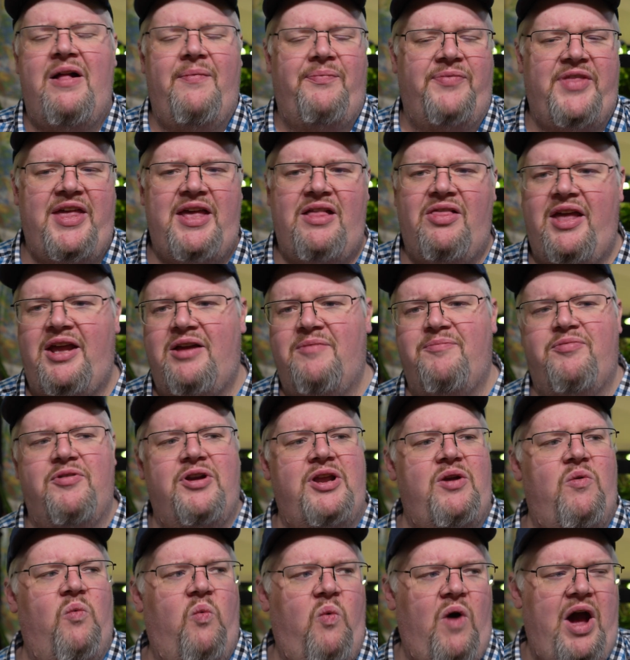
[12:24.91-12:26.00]
they like a
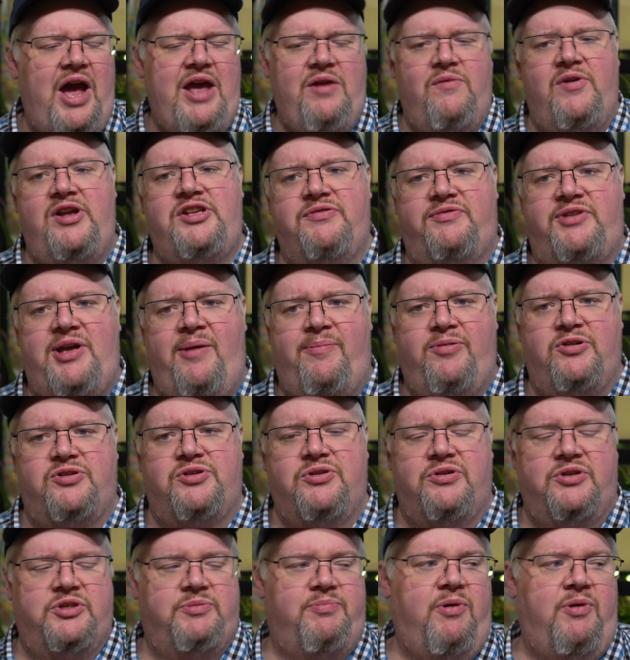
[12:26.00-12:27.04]
pretty wide range of temperatures,